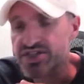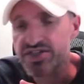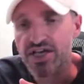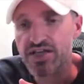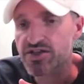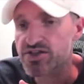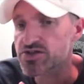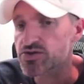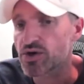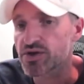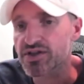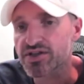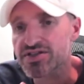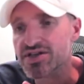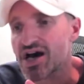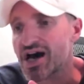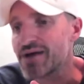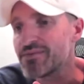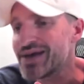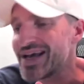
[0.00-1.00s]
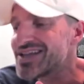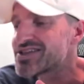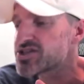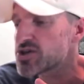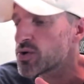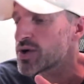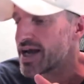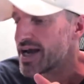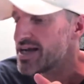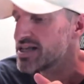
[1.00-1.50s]
say this all the time. It's
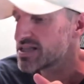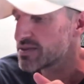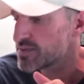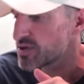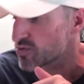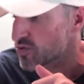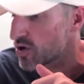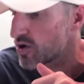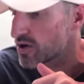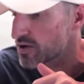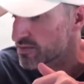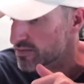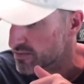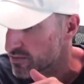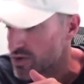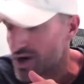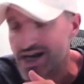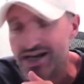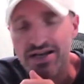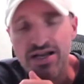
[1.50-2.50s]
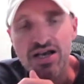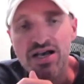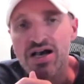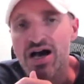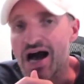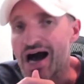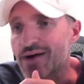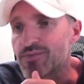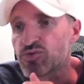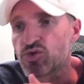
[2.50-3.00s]
okay to be wrong, right?
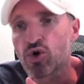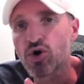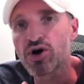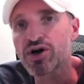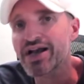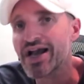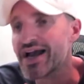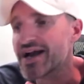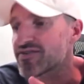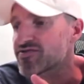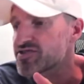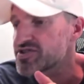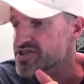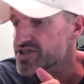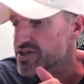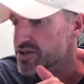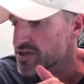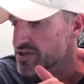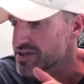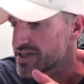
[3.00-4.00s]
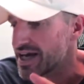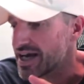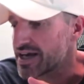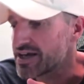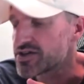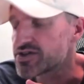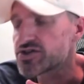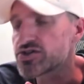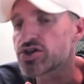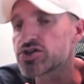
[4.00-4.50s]
I'm wrong every single
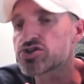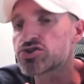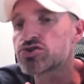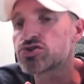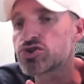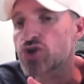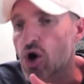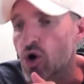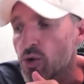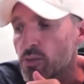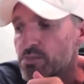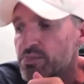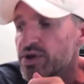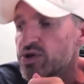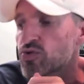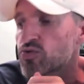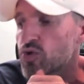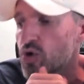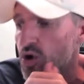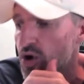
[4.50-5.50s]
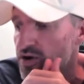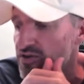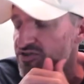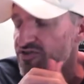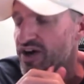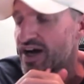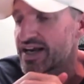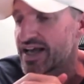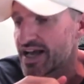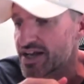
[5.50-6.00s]
day. Just don't be wrong
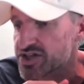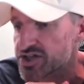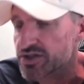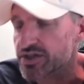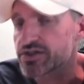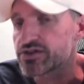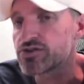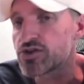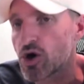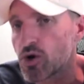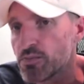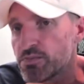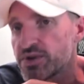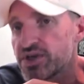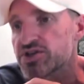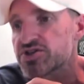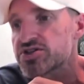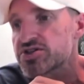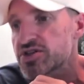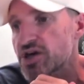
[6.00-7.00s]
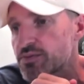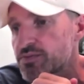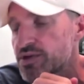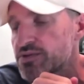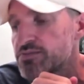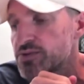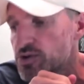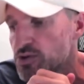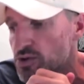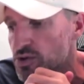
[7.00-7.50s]
financially. Don't be a
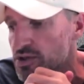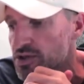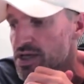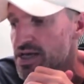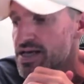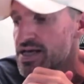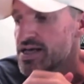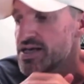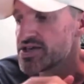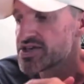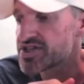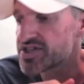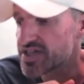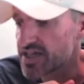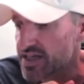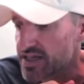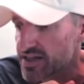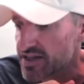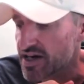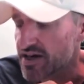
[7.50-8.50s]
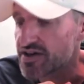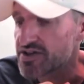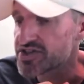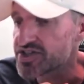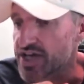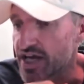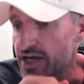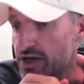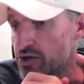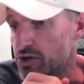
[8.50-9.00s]
stubborn mule sitting there and
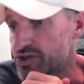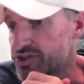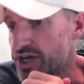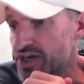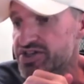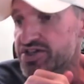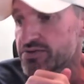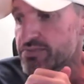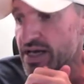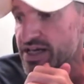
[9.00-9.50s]
say, well, it doesn't